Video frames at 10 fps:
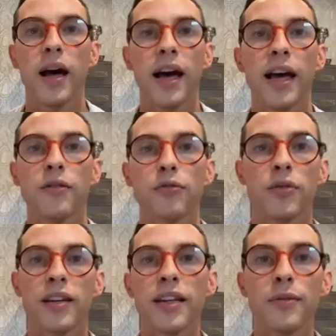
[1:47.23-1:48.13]
I
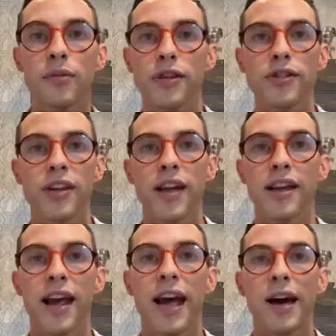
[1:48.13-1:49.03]
really appreciate
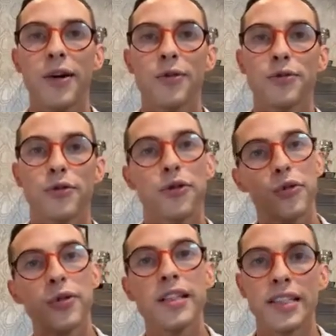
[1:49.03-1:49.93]
how
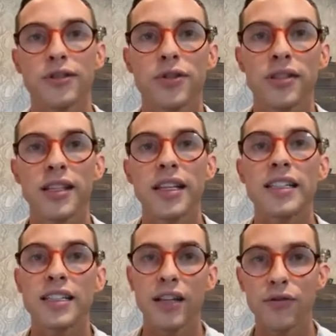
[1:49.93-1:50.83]
cool and interesting
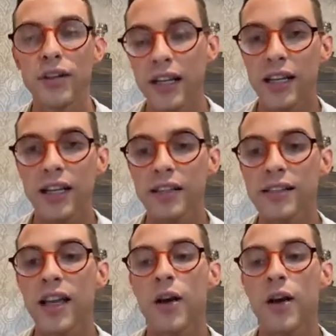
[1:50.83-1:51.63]
and different it is,